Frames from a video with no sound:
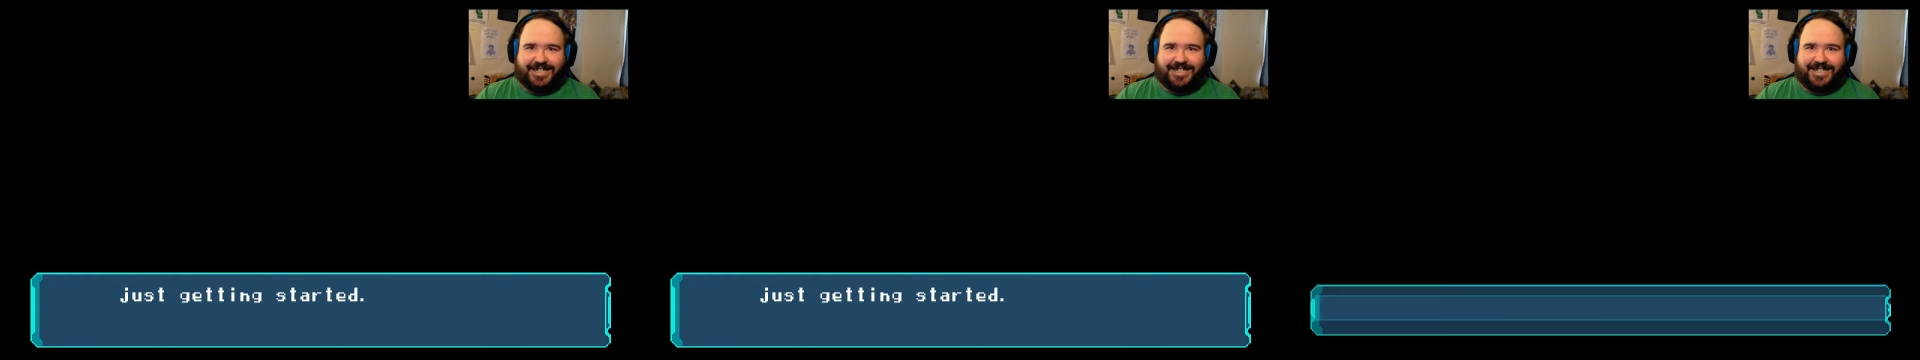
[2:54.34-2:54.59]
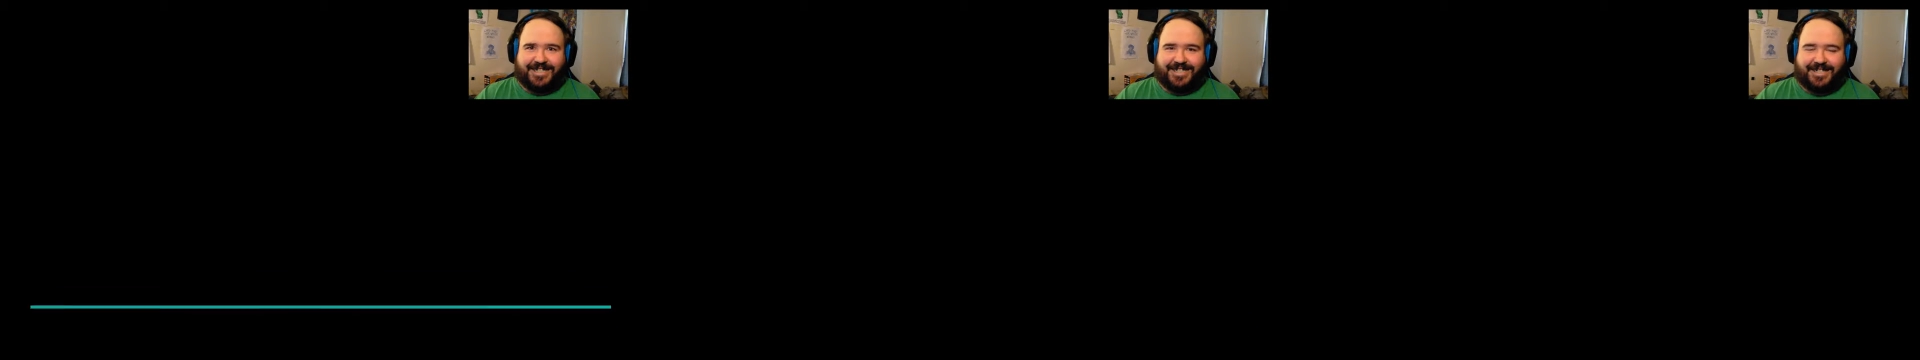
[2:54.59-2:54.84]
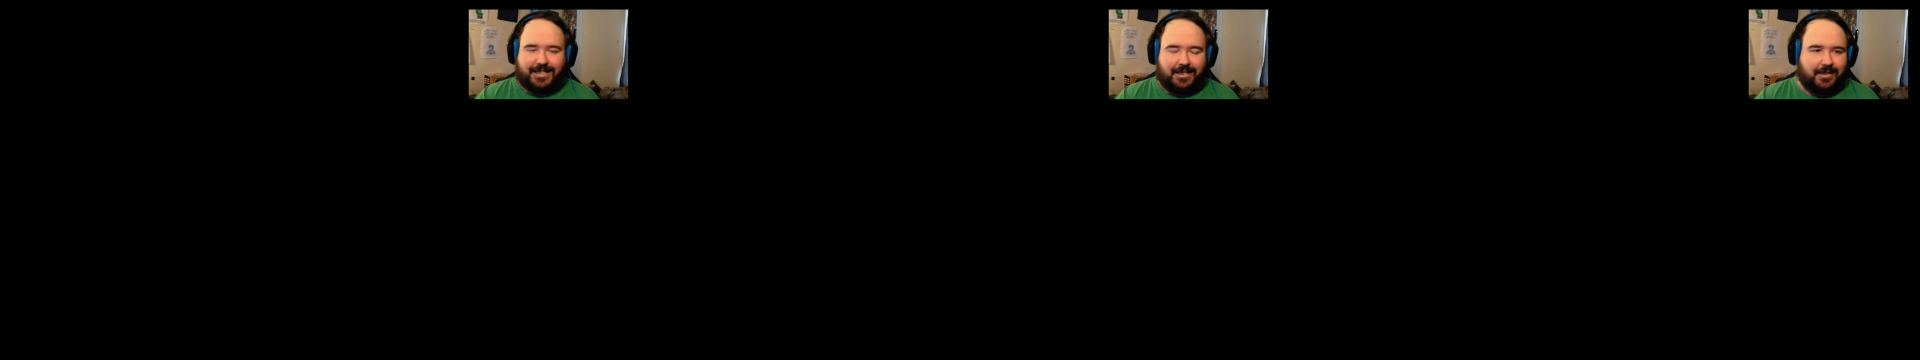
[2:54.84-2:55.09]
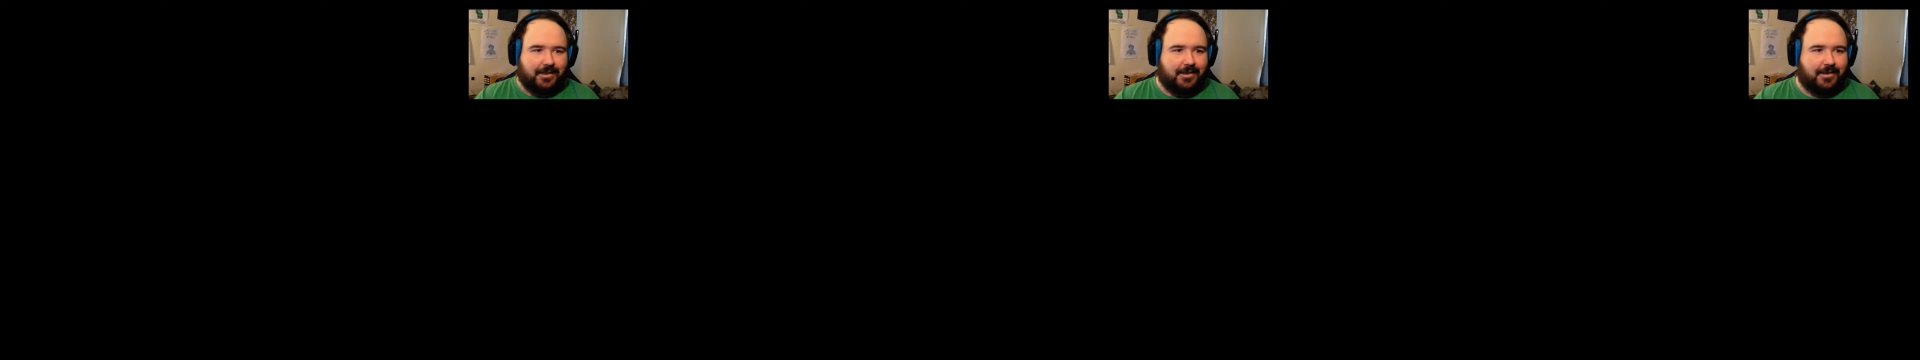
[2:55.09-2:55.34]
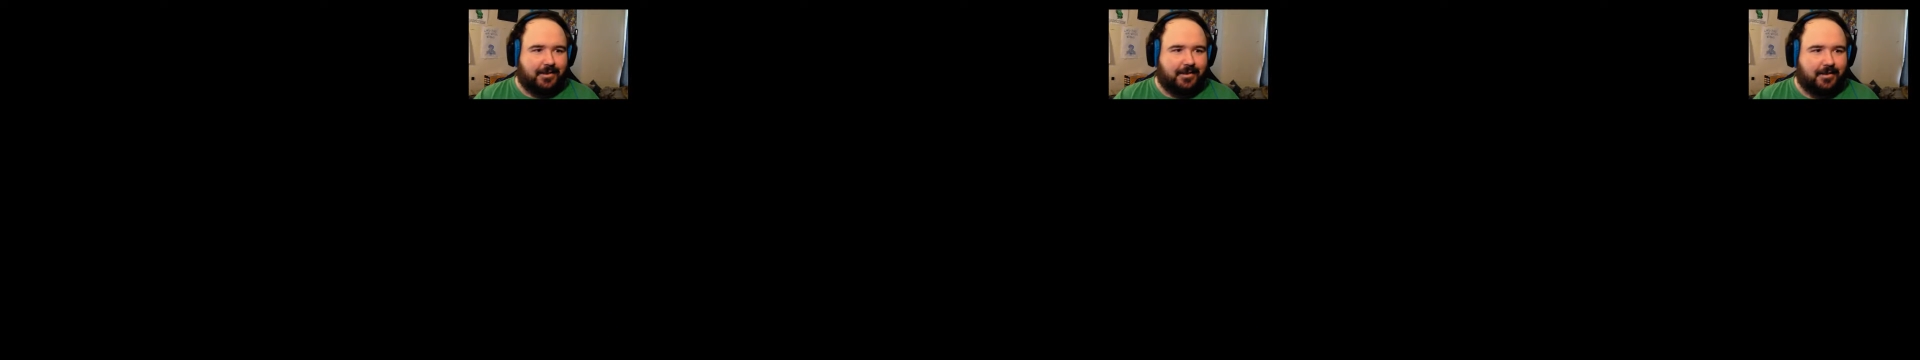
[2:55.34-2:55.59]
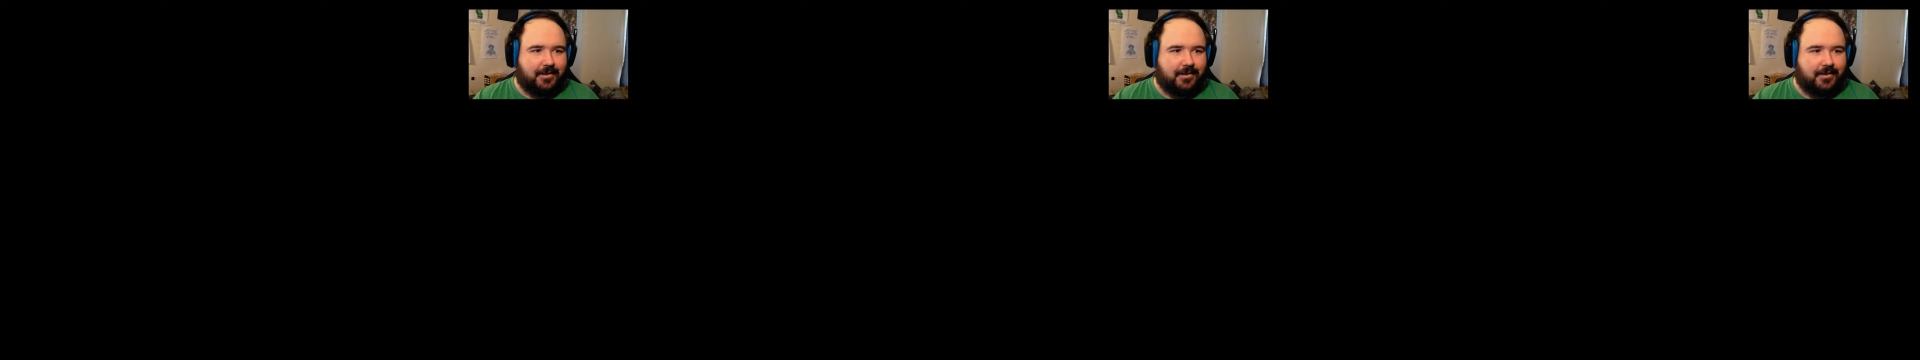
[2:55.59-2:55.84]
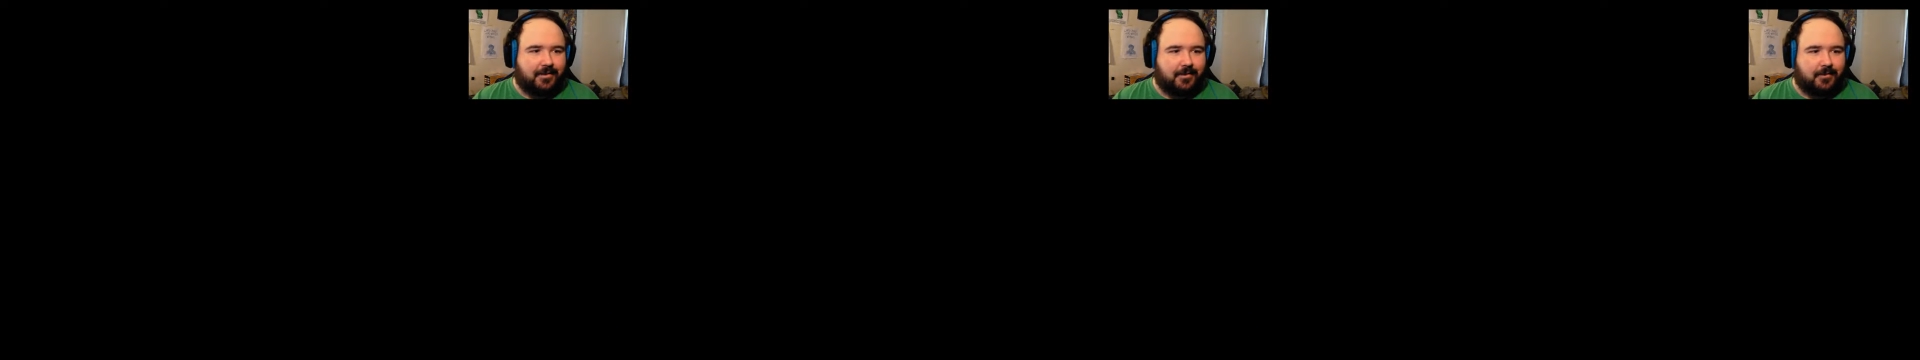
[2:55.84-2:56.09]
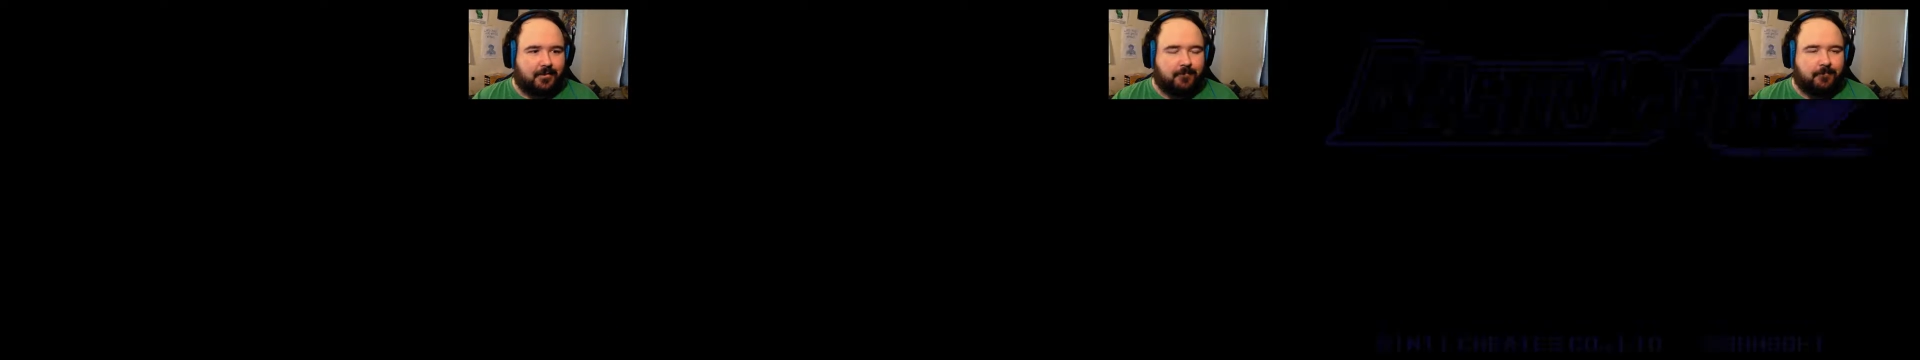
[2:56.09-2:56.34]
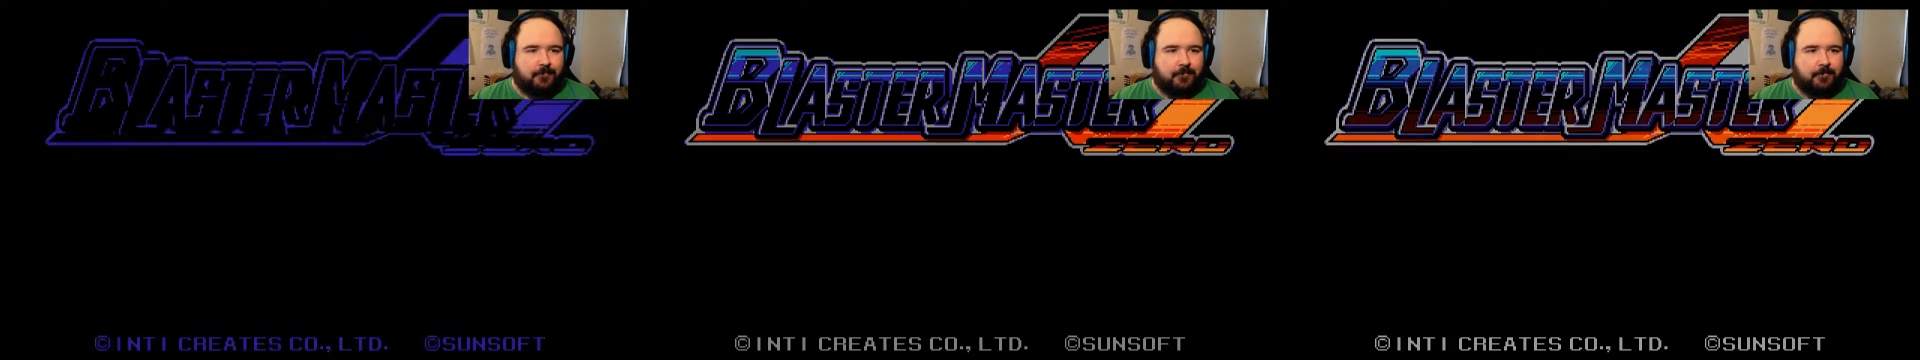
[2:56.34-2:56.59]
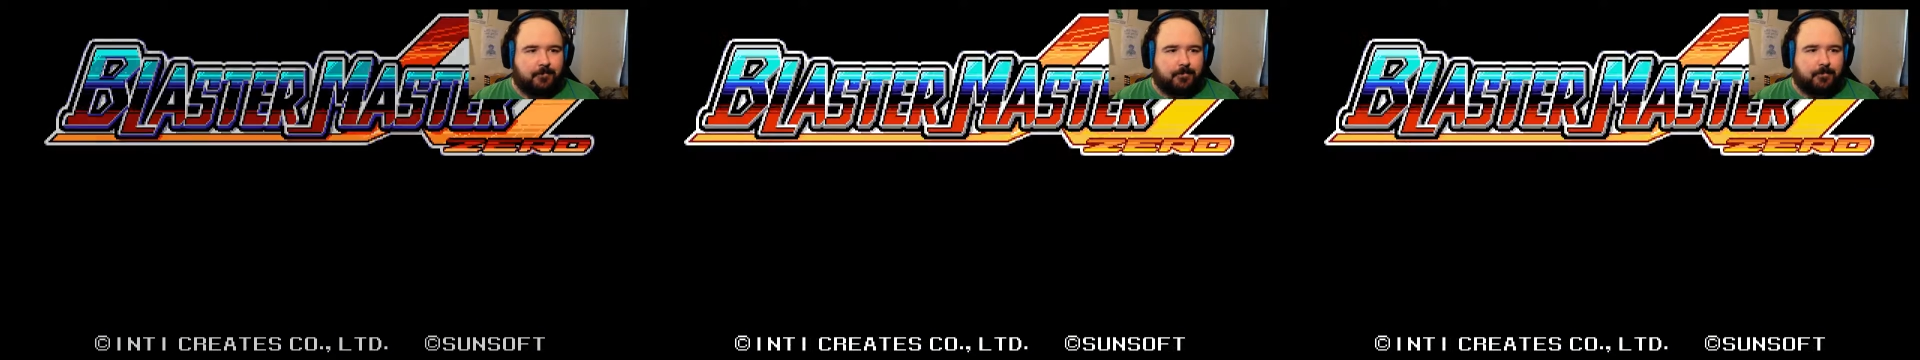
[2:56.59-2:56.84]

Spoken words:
(silence)